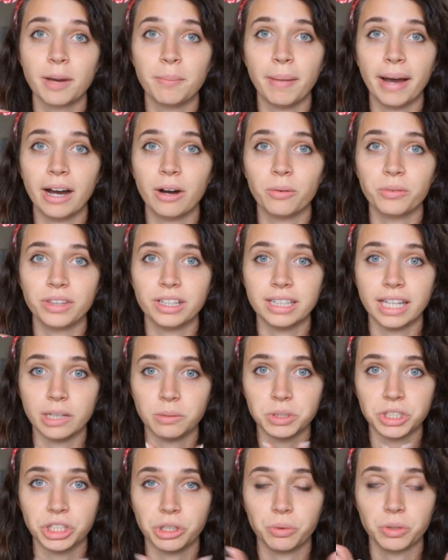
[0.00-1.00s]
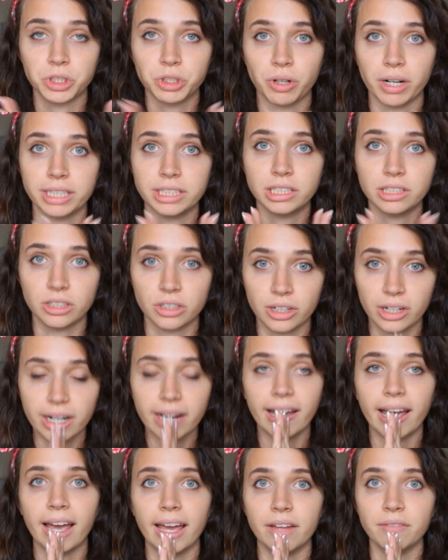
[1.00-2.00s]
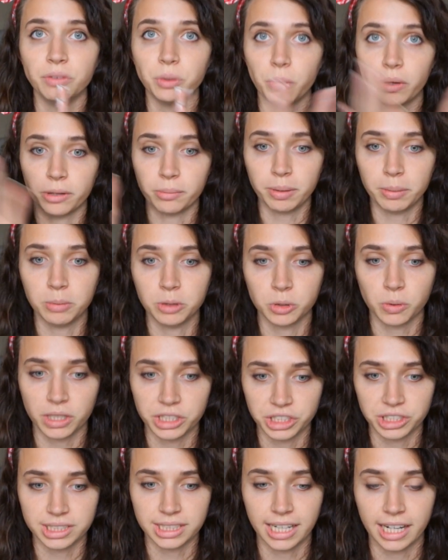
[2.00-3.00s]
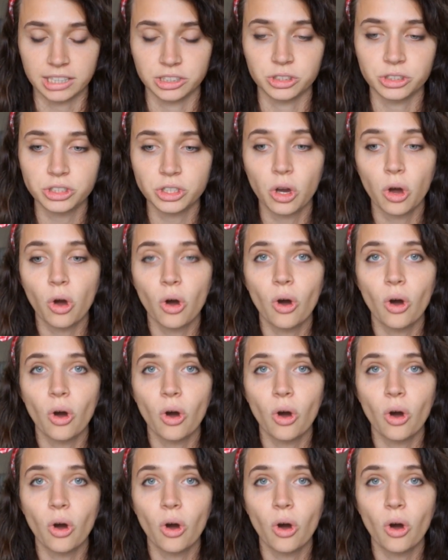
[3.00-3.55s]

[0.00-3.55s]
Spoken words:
about the language that you are trying to learn and view other people's questions and answers,